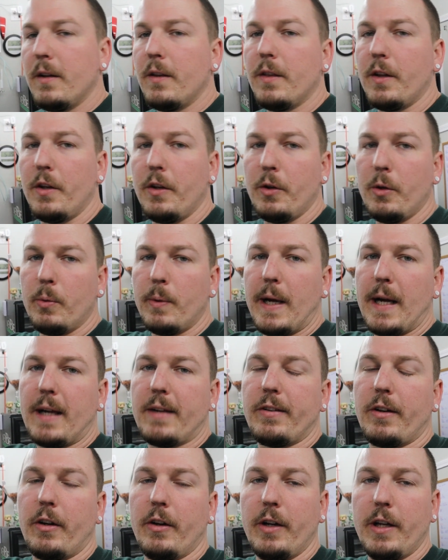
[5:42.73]
the new
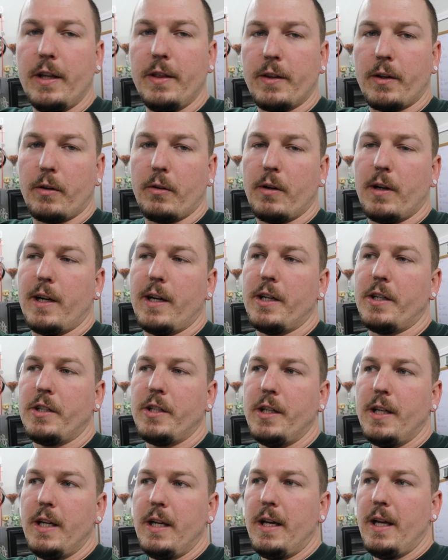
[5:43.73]
racks are in the garage
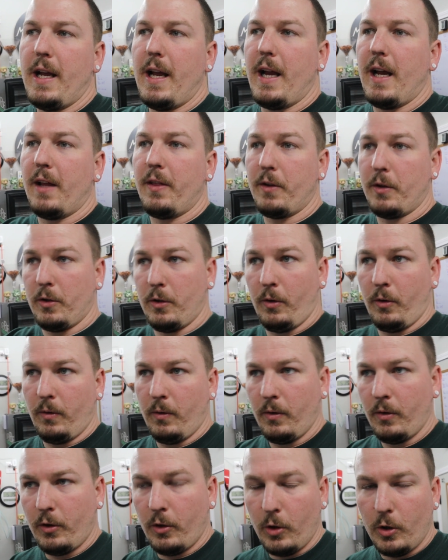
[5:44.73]
and they're
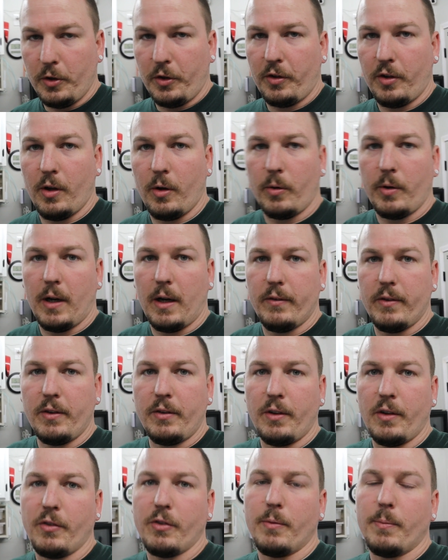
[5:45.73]
cold soaked
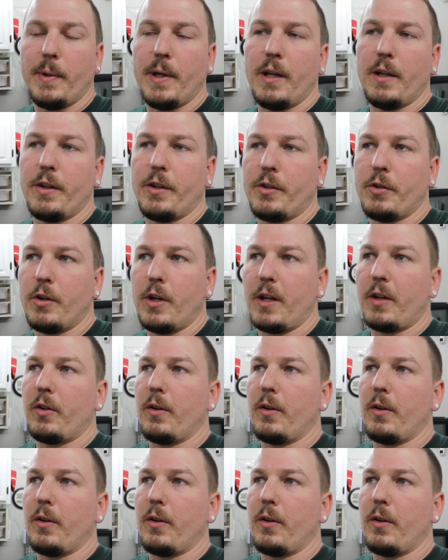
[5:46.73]
obviously from being on the truck.